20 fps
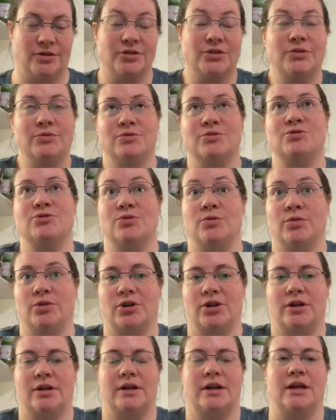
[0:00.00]
knew
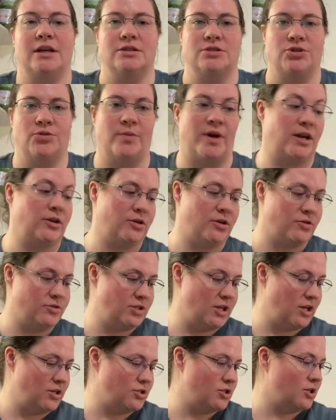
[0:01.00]
sooner into my
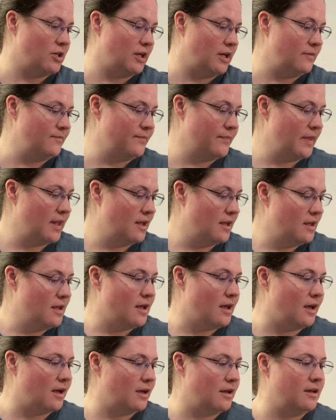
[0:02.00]
crochet journey.
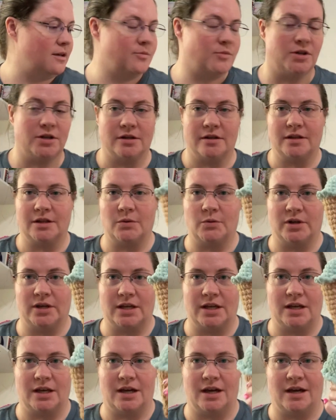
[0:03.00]
I am currently
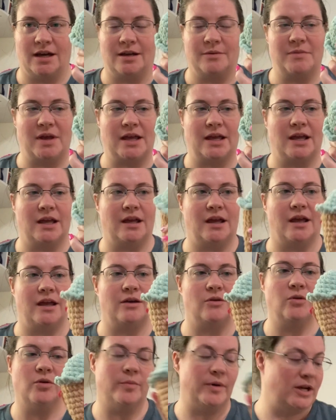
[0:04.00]
working on making a
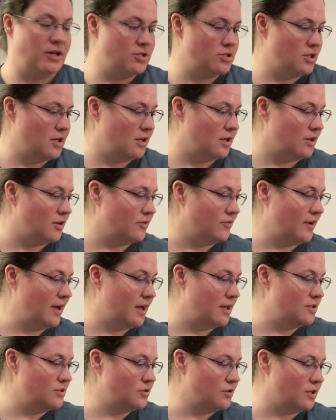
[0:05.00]
whole bunch of
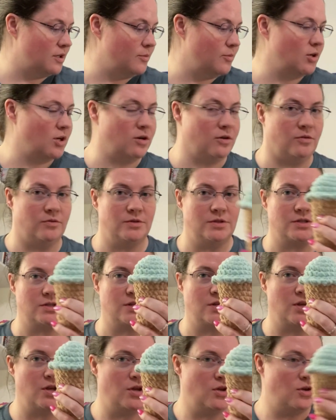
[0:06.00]
ice cream cones
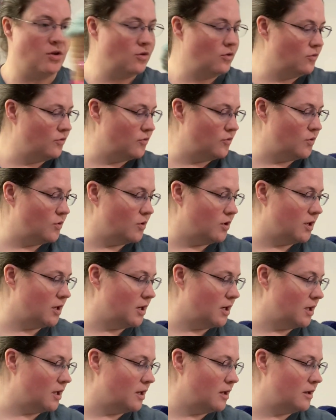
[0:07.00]

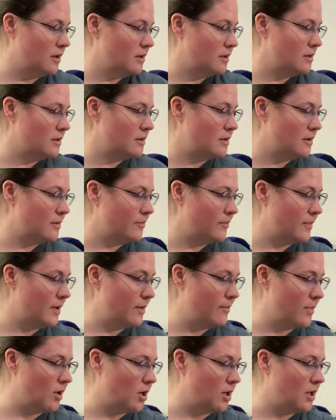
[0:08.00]
for my
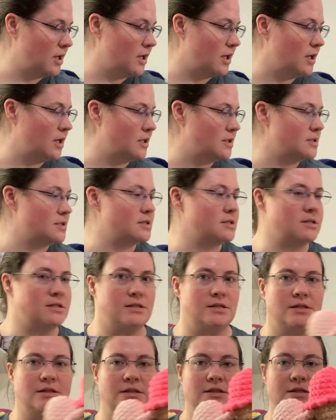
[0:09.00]

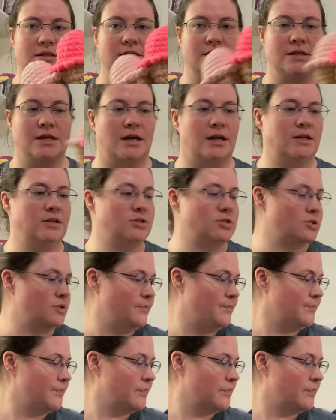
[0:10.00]
markets and such.